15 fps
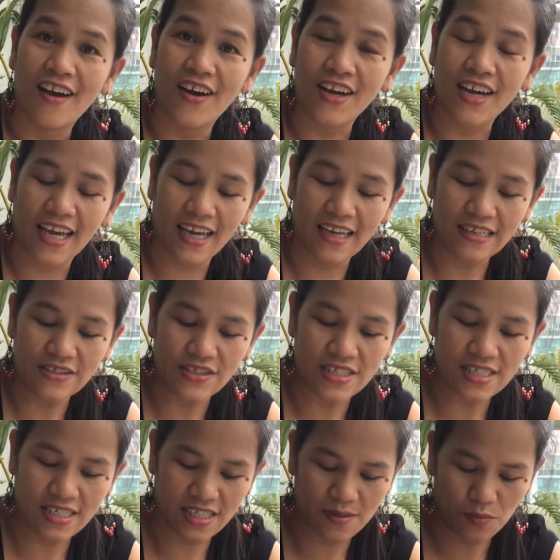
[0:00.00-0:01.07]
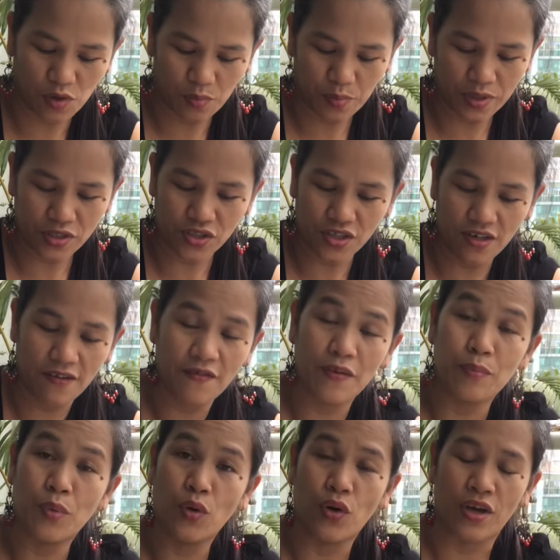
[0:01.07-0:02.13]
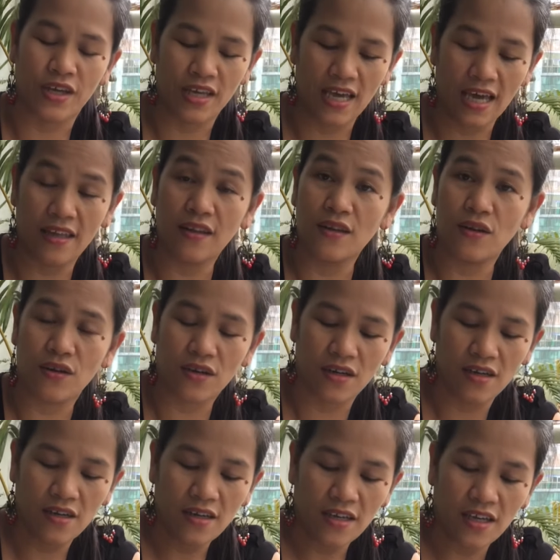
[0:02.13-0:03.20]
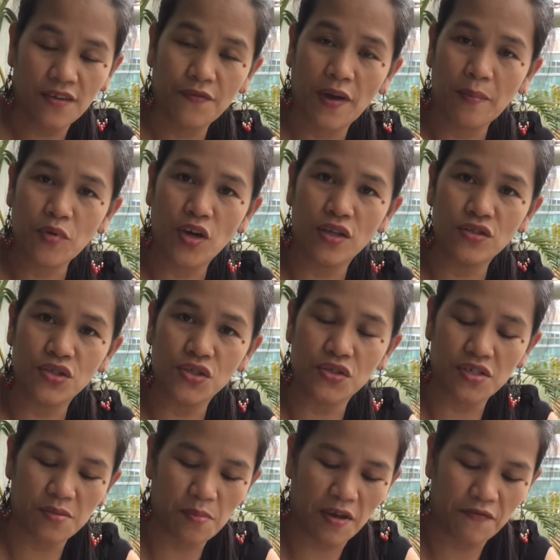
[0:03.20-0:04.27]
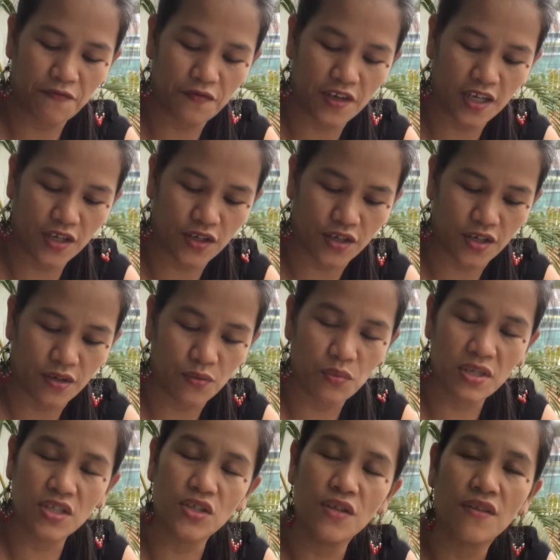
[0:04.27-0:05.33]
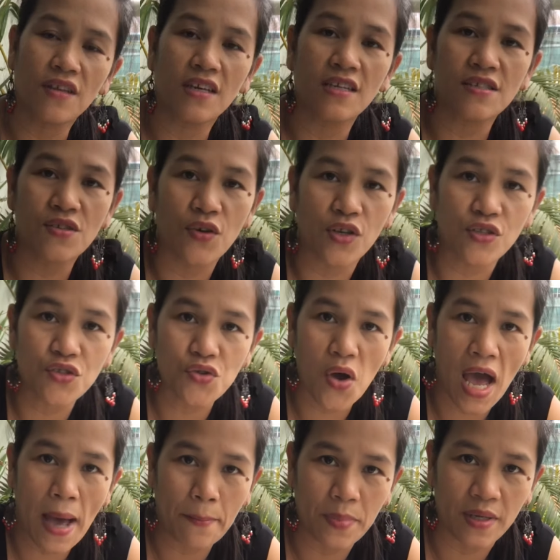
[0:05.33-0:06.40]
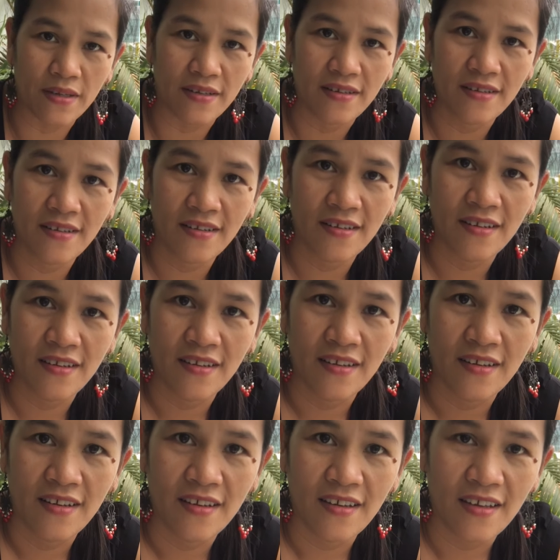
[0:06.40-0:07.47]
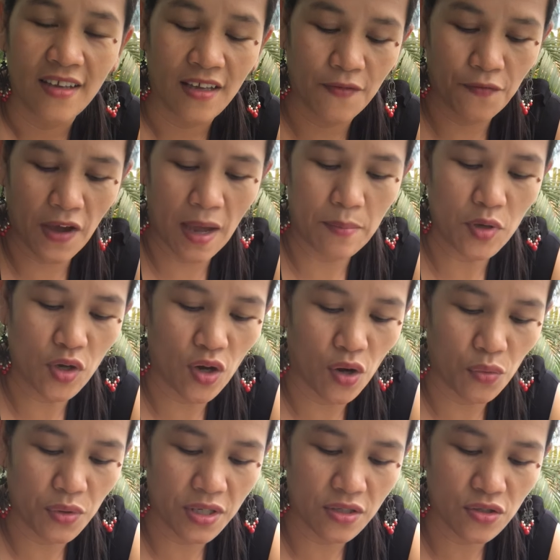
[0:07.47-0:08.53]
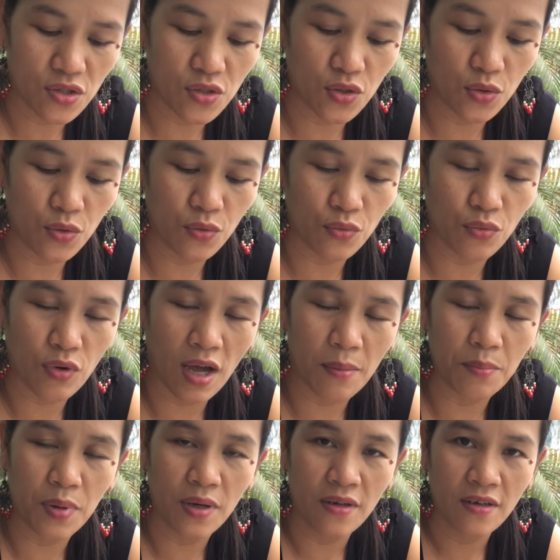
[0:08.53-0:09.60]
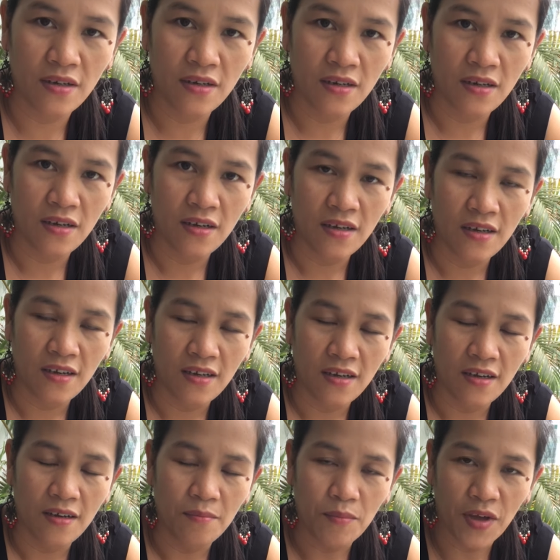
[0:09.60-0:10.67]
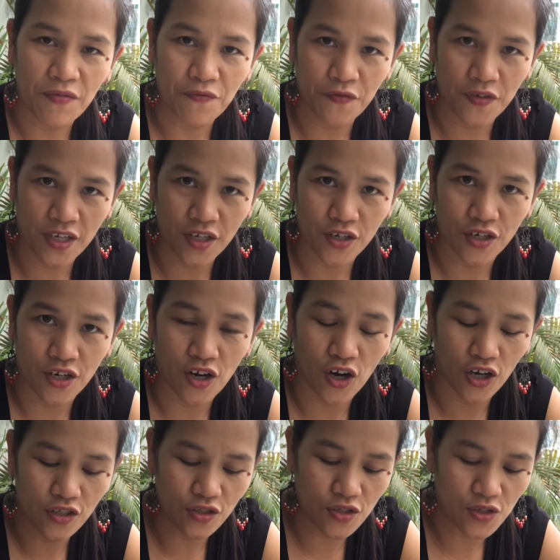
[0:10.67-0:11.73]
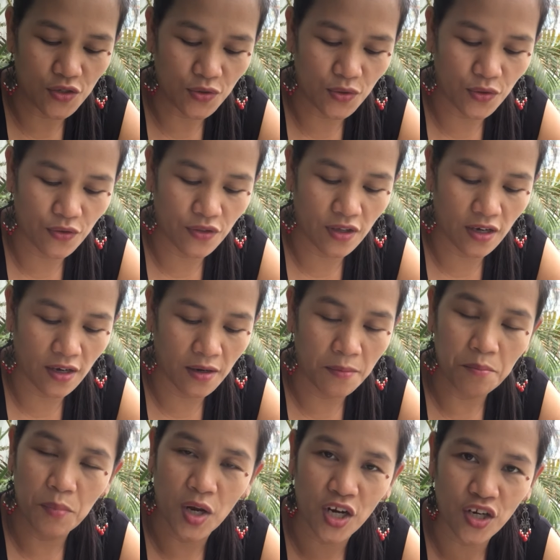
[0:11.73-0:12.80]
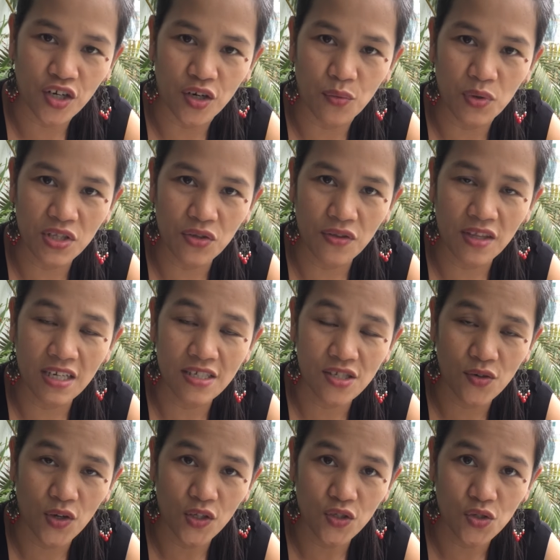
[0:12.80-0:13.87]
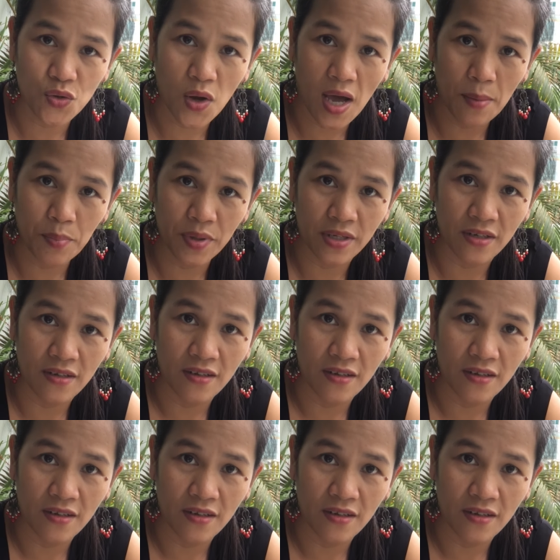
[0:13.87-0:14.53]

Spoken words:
Okay, just a small picture of a boy. And look, if I'm going to use my finger, what do you think is going to happen? If I'm going to rub my finger onto the marker, what do you think is going to happen?